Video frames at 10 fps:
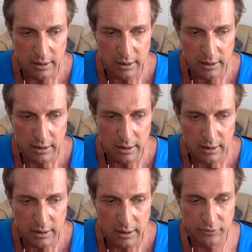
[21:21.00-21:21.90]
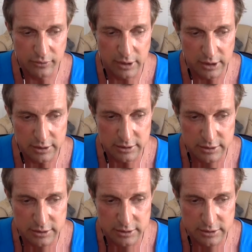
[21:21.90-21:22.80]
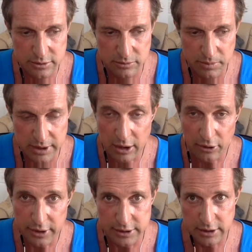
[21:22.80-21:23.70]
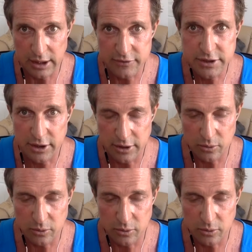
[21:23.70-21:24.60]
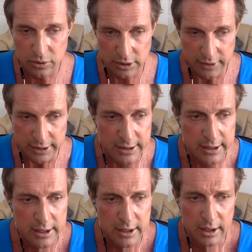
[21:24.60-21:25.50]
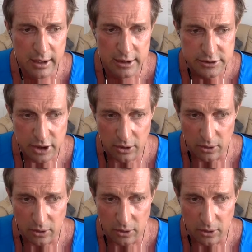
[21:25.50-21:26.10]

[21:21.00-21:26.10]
quick enough uh, to be healthy in the lifestyle that we're living so